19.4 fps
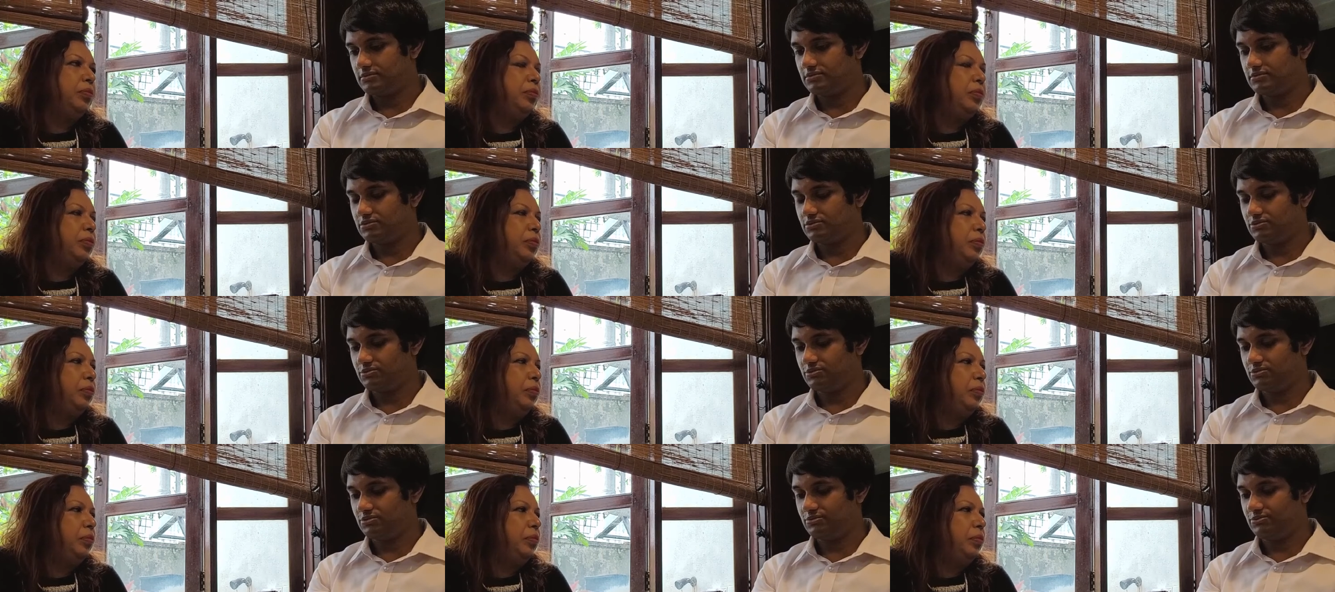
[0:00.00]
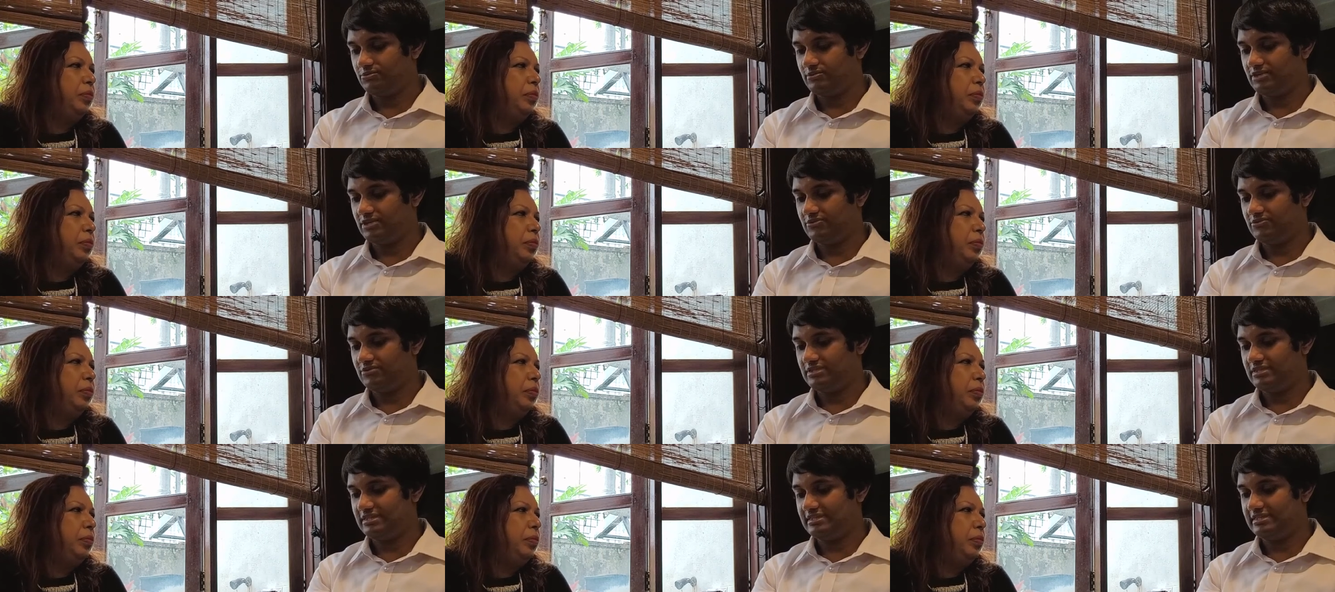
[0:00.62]
Speaker 1: So now
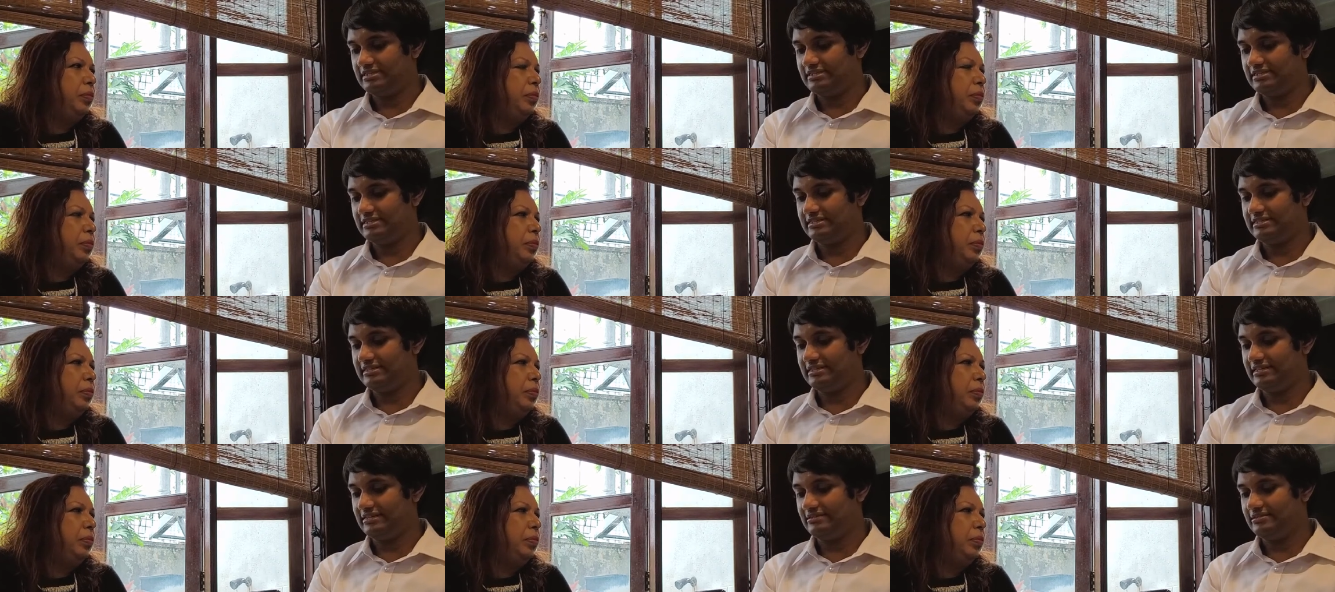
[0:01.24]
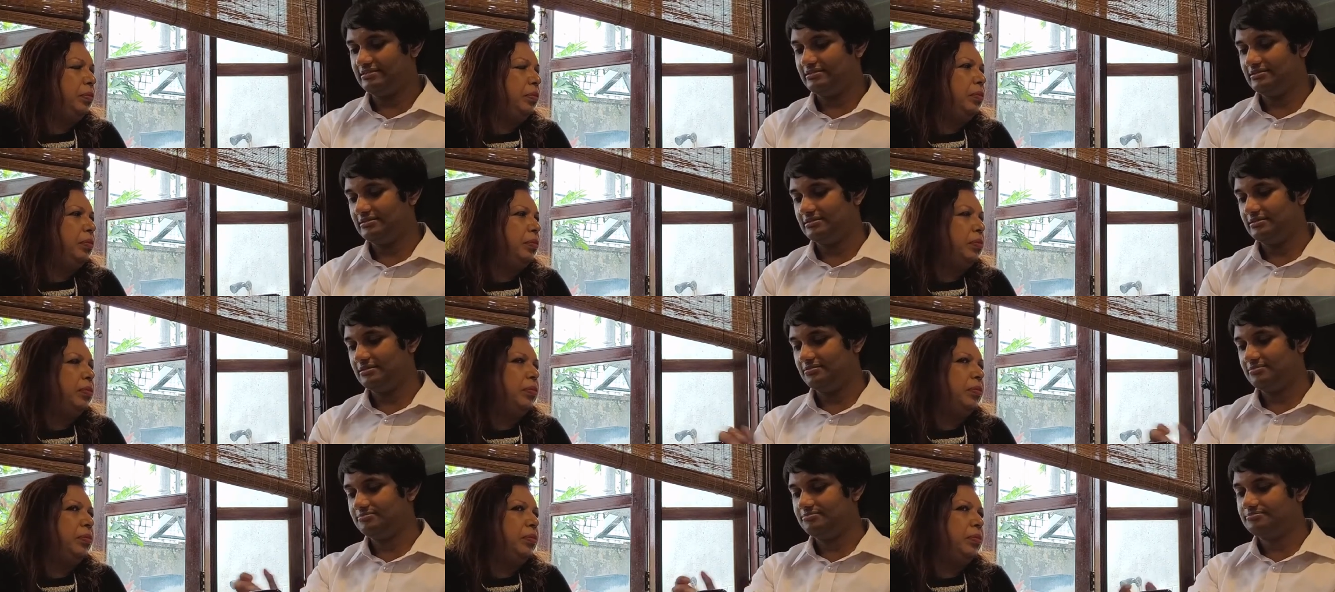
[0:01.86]
we are here in the end.
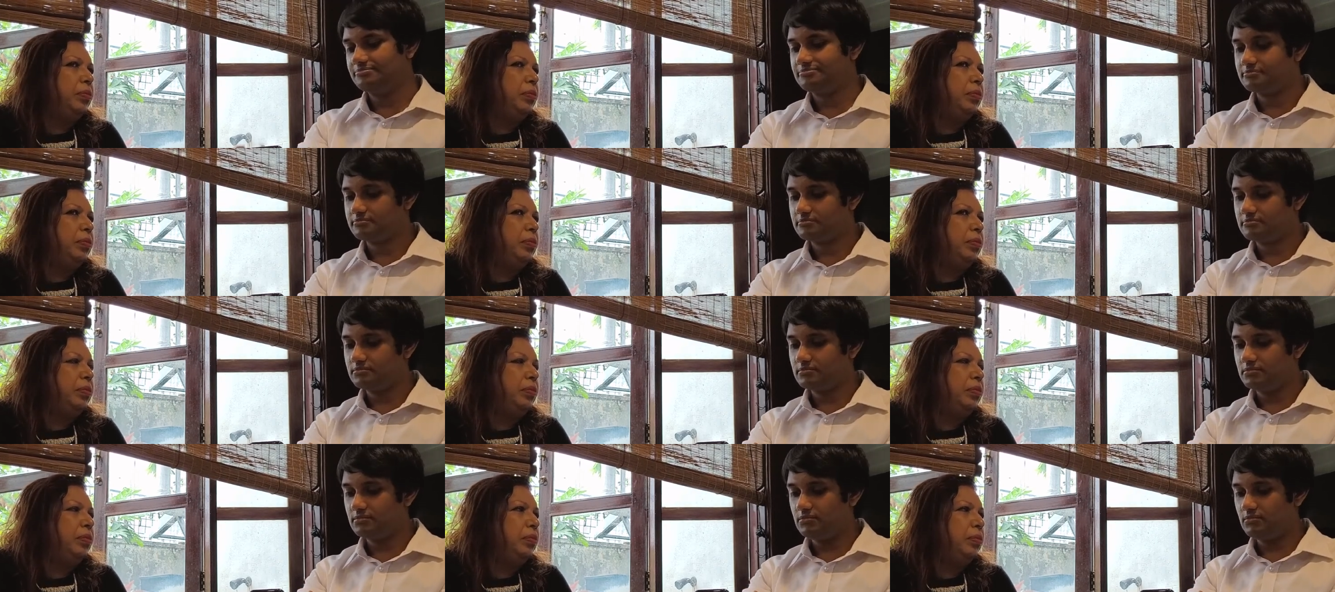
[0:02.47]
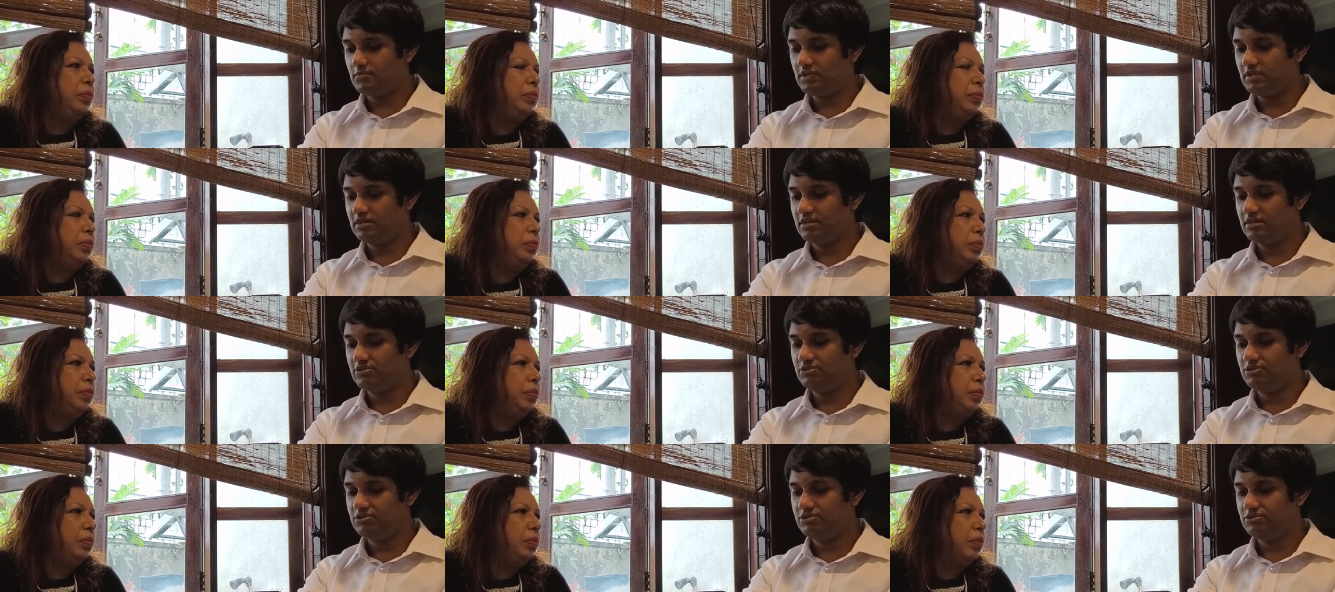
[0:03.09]
Um,
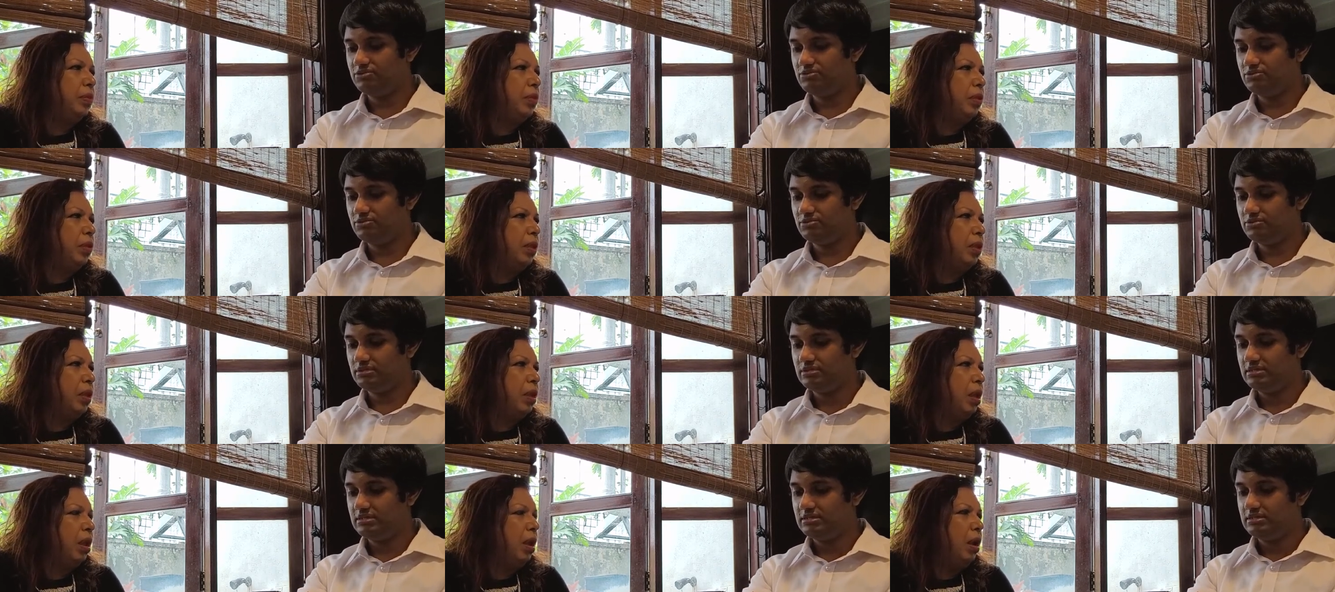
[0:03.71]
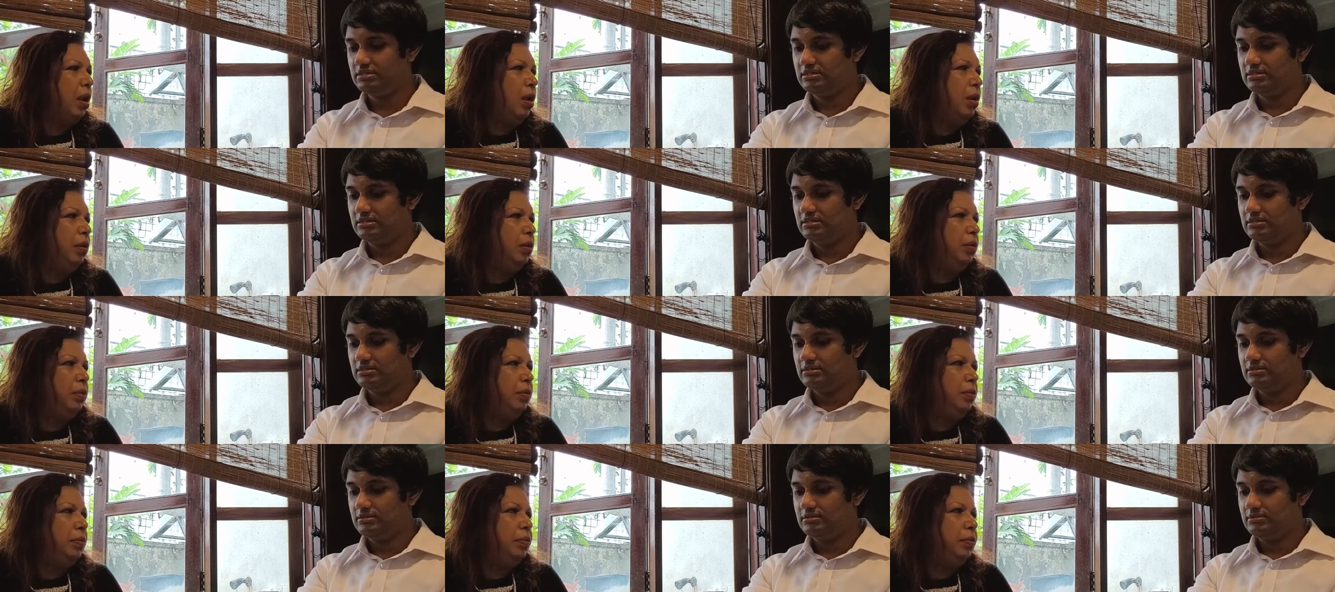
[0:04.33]
how do you,
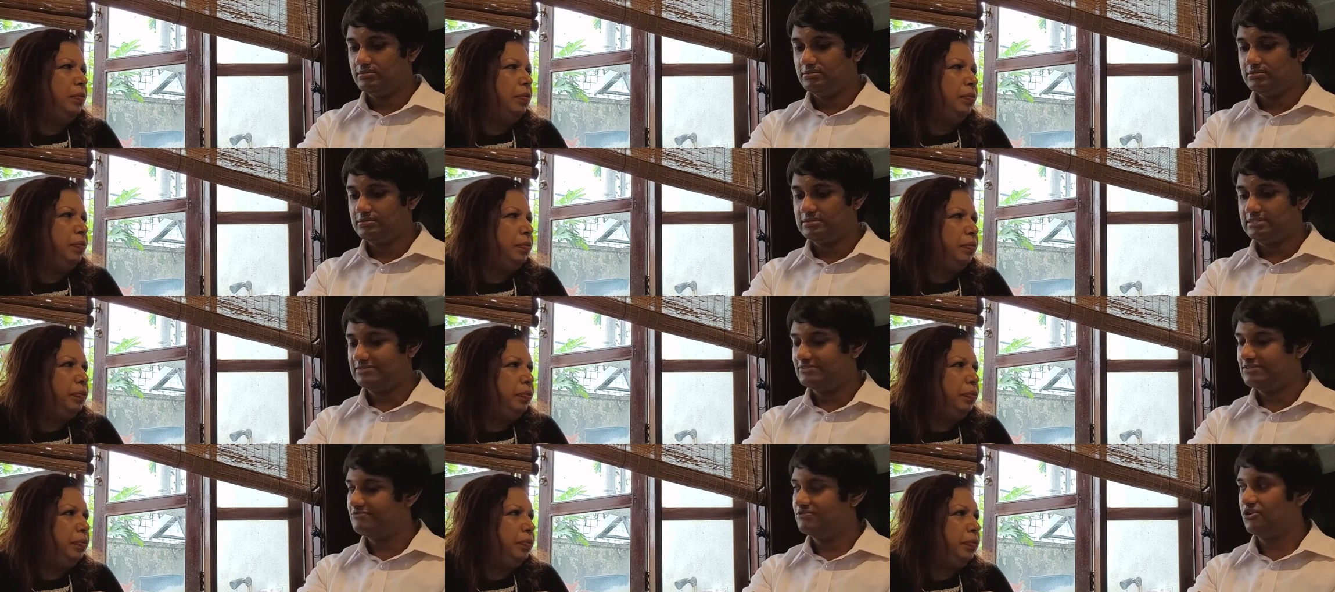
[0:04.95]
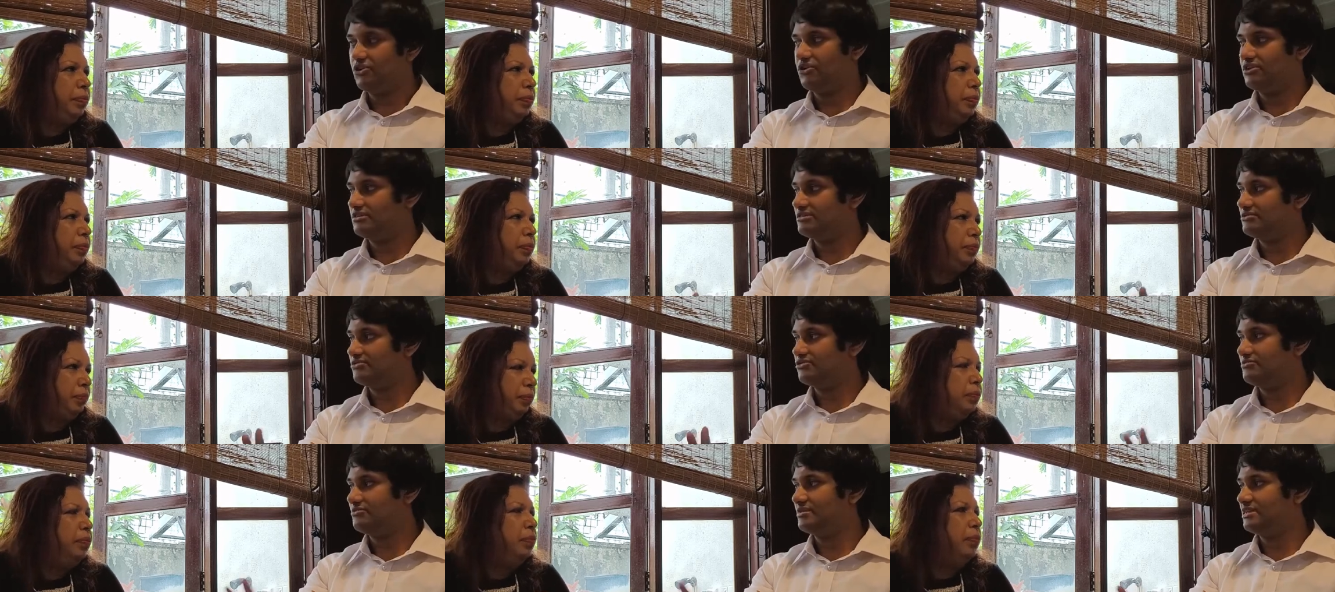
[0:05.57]
since you
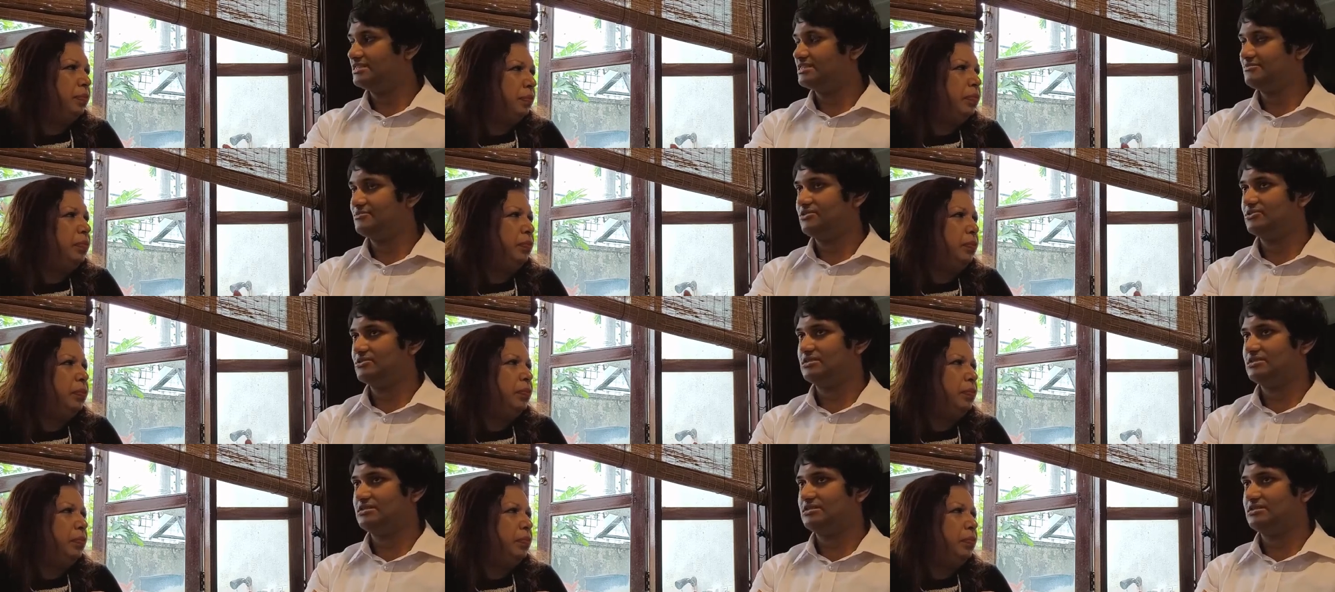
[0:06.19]
talked so much about